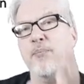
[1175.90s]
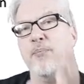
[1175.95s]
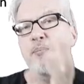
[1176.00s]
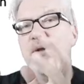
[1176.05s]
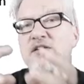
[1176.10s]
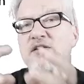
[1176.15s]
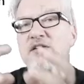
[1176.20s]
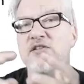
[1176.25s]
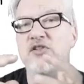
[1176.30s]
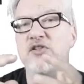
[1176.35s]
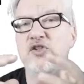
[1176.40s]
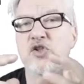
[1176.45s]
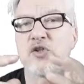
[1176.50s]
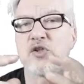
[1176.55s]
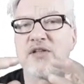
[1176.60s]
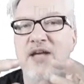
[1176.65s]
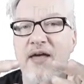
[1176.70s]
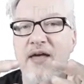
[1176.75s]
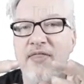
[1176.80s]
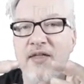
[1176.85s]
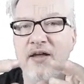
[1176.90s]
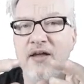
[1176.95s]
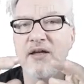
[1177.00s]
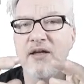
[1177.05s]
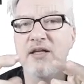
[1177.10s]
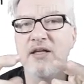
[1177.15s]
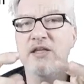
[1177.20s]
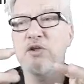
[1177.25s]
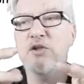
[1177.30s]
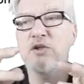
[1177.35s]
build
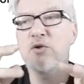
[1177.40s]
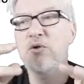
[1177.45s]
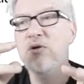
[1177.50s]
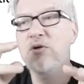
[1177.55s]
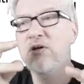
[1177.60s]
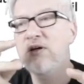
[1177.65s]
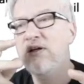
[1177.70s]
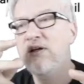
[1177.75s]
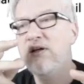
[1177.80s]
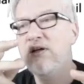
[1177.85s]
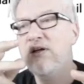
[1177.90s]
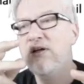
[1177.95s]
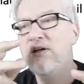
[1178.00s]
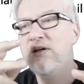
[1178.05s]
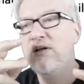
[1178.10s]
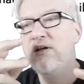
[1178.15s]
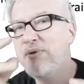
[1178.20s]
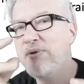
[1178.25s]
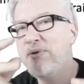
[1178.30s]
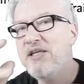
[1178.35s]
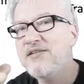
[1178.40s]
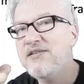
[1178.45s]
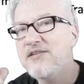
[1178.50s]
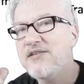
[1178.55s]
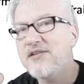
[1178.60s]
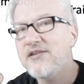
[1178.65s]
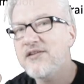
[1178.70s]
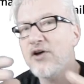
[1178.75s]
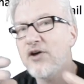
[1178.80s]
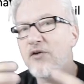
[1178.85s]
together your
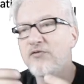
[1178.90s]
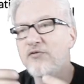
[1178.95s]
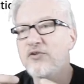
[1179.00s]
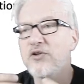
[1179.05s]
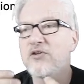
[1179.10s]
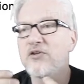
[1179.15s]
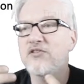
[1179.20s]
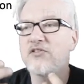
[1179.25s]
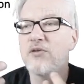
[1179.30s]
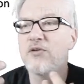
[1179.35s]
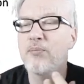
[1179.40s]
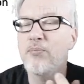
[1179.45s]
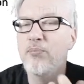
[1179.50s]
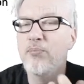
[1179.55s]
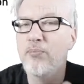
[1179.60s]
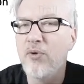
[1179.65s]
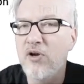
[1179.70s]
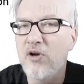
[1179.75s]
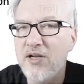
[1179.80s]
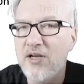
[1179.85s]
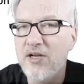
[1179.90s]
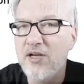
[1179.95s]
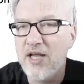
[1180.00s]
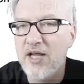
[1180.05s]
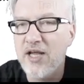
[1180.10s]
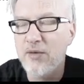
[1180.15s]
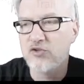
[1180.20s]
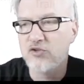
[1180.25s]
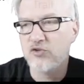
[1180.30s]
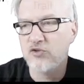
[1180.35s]
pieces of your symbolic
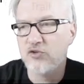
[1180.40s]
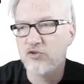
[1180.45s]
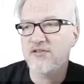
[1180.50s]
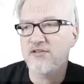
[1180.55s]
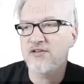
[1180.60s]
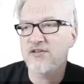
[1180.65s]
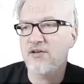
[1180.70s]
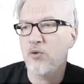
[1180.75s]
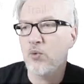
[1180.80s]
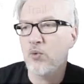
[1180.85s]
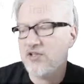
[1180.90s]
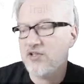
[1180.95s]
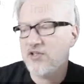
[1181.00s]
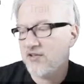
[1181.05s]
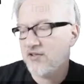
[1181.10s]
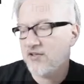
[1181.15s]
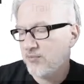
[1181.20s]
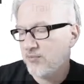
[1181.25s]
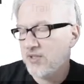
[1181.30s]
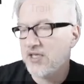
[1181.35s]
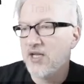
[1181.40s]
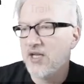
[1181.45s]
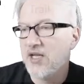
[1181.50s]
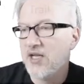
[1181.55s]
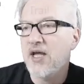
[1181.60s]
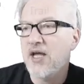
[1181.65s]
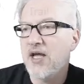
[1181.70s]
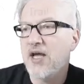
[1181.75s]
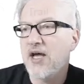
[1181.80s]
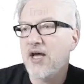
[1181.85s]
language. What does that mean?
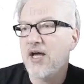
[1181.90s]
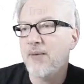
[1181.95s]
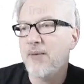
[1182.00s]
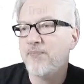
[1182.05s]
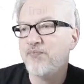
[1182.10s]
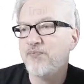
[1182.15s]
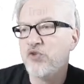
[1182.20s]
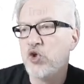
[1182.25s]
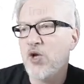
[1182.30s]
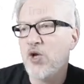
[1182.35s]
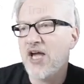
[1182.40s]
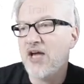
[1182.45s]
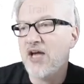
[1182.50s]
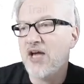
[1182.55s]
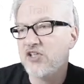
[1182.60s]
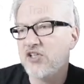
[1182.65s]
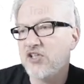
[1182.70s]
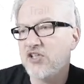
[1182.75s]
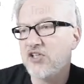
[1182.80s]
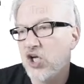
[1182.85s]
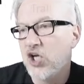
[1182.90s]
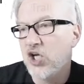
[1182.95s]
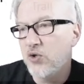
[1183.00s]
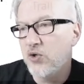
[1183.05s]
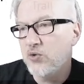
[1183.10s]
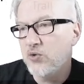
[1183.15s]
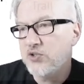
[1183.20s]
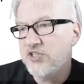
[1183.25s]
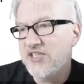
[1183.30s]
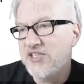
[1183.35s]
You have the
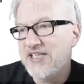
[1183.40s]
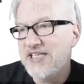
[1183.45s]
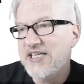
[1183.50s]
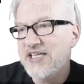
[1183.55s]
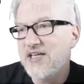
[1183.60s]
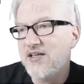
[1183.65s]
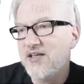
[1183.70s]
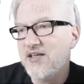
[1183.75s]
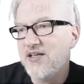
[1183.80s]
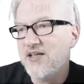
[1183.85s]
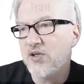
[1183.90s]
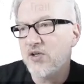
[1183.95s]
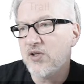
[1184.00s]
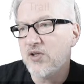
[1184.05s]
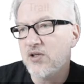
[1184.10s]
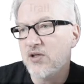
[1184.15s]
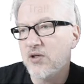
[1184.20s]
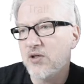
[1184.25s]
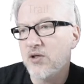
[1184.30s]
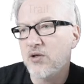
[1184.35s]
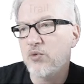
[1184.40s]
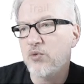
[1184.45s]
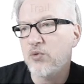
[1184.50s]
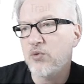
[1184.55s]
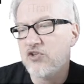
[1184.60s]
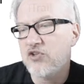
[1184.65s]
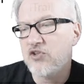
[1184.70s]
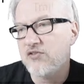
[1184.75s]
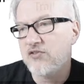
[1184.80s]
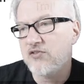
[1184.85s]
code here,
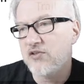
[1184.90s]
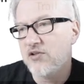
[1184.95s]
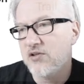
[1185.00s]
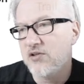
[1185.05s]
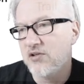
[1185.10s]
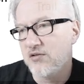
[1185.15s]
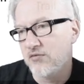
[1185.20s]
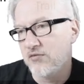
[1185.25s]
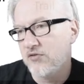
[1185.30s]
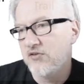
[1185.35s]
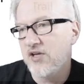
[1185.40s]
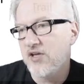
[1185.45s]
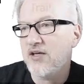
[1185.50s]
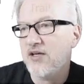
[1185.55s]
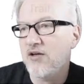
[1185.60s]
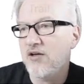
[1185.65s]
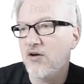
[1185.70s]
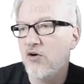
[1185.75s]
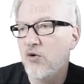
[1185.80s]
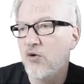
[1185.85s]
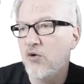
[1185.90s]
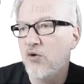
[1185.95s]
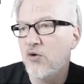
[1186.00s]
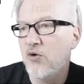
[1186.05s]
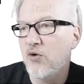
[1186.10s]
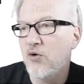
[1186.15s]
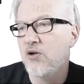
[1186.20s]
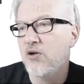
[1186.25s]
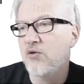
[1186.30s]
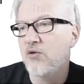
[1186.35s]
which is a tag,
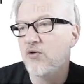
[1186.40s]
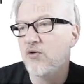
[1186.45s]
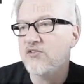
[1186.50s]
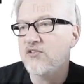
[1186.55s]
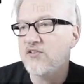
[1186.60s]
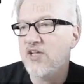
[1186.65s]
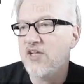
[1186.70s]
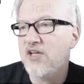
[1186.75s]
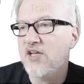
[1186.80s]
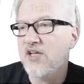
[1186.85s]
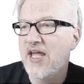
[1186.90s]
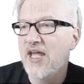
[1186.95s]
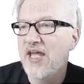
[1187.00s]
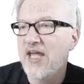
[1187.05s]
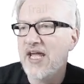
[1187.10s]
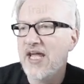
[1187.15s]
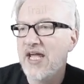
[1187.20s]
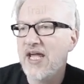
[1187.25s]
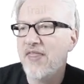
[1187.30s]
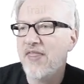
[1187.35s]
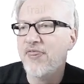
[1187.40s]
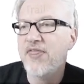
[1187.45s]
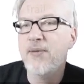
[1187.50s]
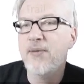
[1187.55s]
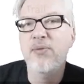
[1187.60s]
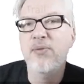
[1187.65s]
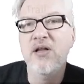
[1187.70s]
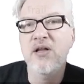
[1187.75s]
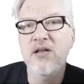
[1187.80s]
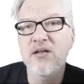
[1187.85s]
opening, closing tag, and the
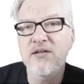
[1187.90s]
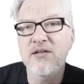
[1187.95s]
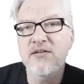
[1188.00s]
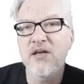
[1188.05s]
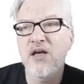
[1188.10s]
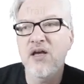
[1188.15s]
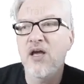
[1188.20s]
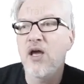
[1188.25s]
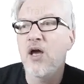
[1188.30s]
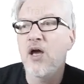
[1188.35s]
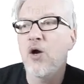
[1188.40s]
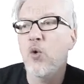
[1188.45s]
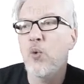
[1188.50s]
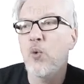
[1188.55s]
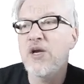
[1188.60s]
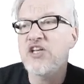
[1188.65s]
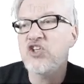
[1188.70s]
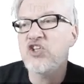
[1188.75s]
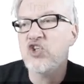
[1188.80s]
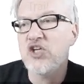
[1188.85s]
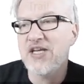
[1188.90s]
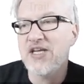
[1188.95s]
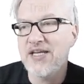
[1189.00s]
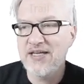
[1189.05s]
build, which